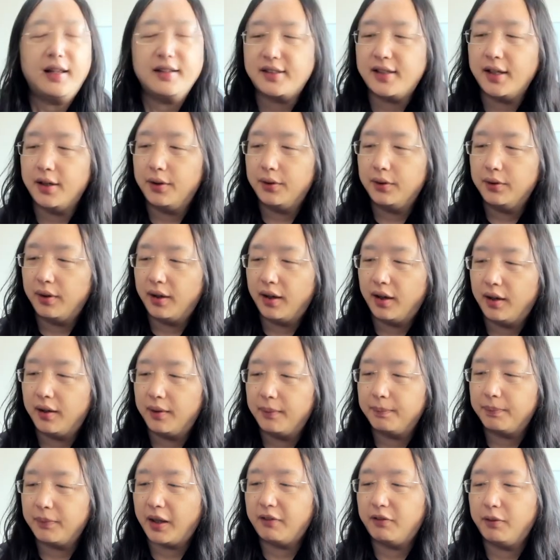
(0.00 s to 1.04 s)
And so
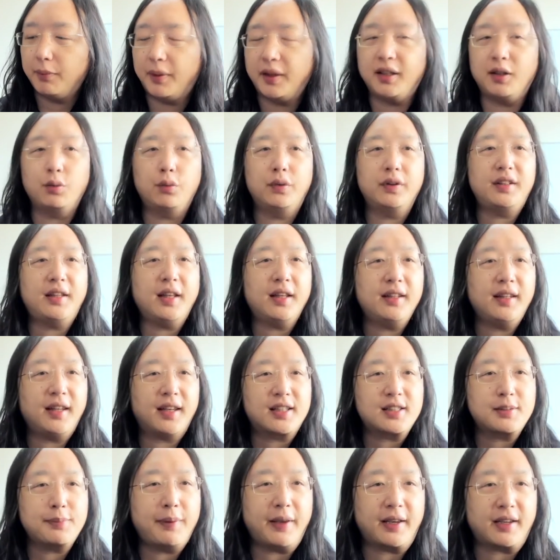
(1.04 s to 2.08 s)
everybody would then
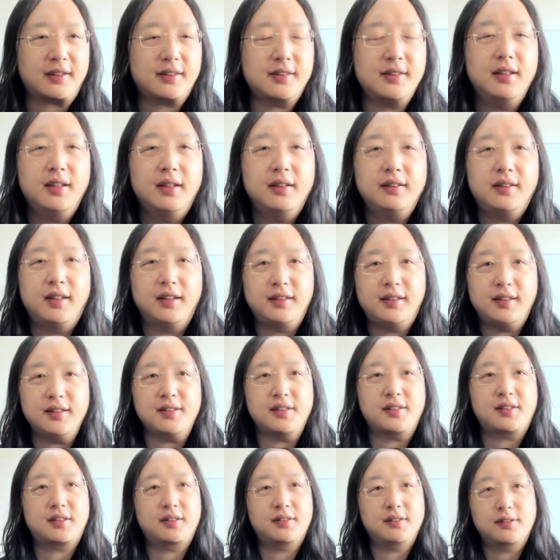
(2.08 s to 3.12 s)
expect that
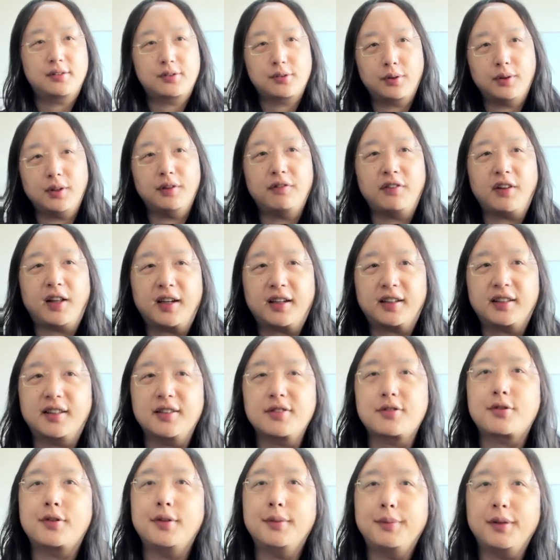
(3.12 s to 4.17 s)
this sort of like
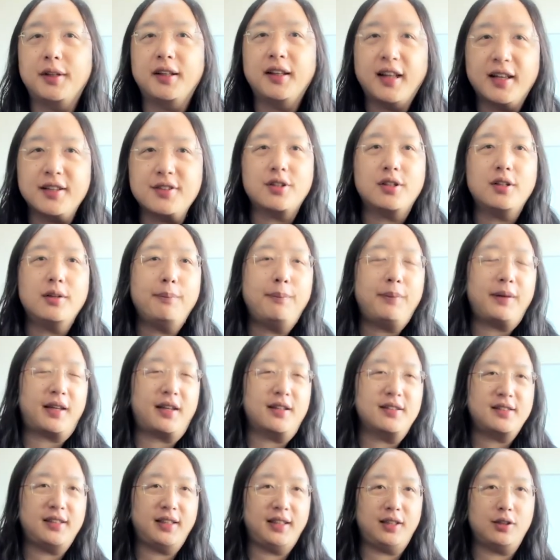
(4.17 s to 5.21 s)
distributed ledger,
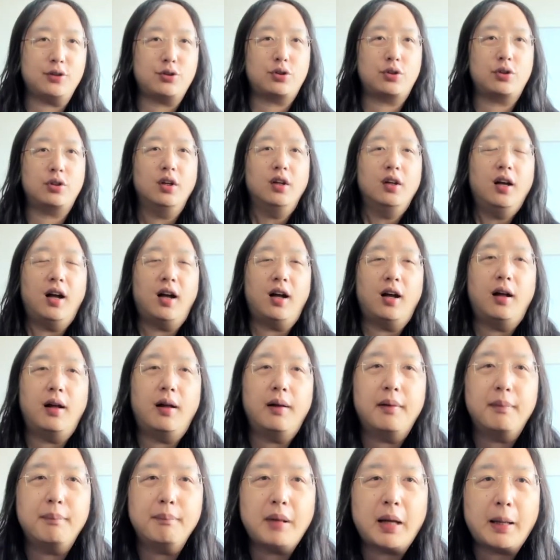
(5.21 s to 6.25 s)
because each
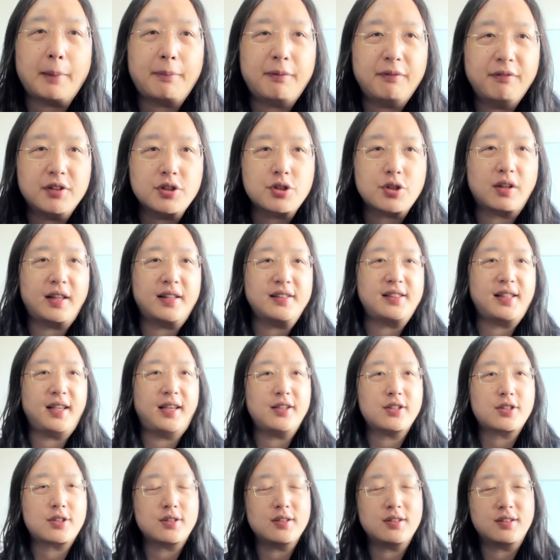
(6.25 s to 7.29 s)
map
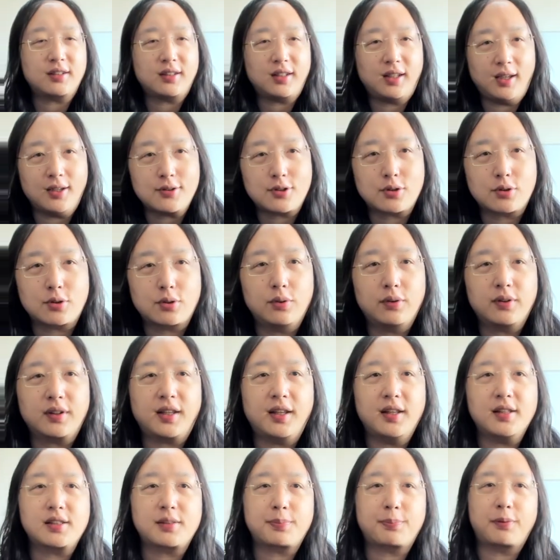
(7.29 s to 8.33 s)
visualization, each
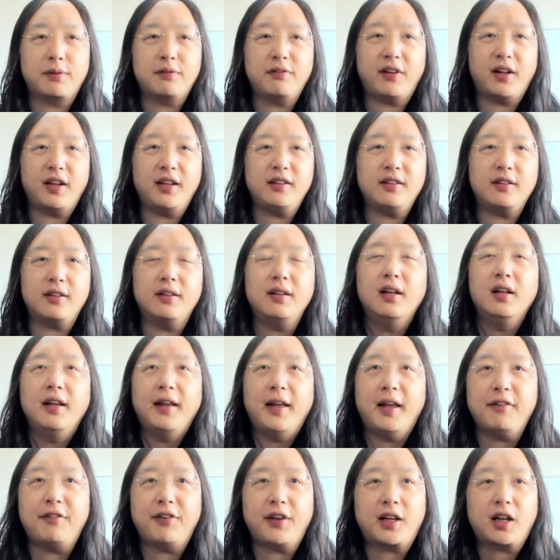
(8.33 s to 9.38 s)
toolkit's provider
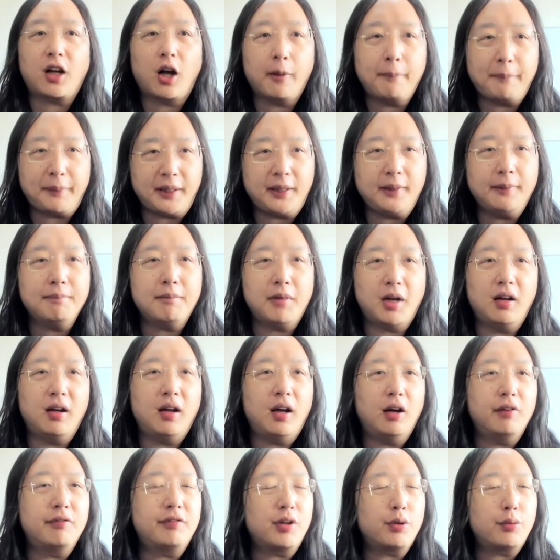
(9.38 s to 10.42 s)
have a copy
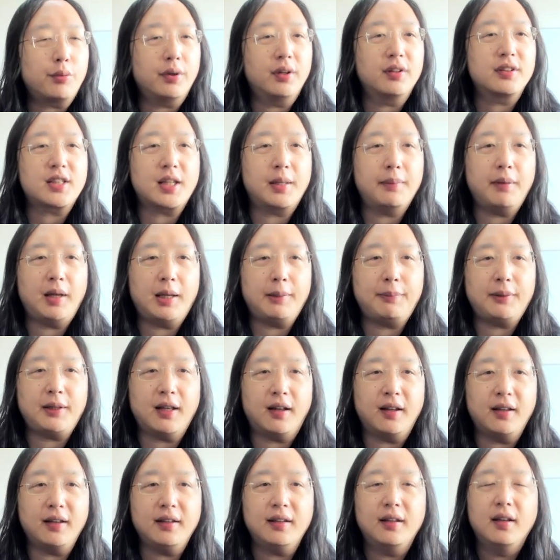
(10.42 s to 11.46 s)
of the real-time
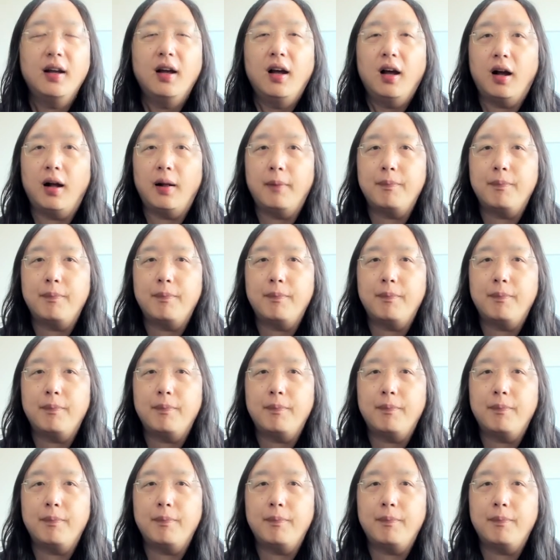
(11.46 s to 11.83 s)
API